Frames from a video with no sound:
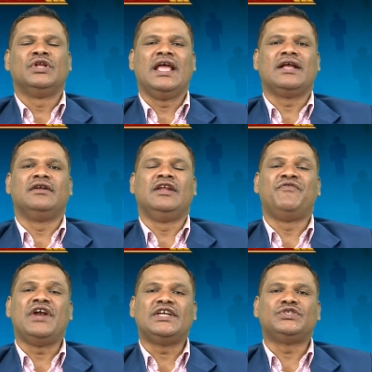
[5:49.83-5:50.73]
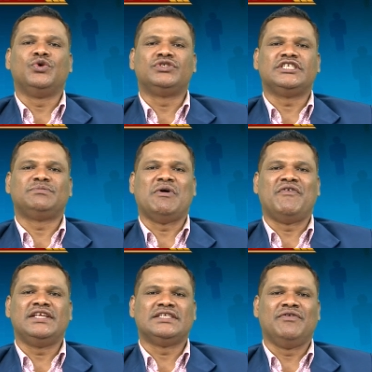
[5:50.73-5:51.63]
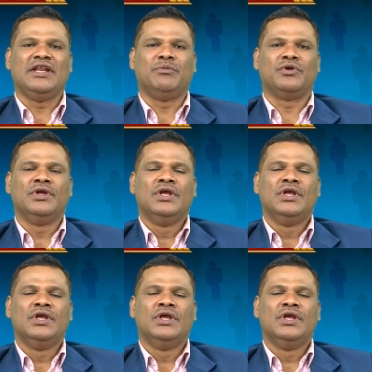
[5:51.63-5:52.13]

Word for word: like different sources power is available.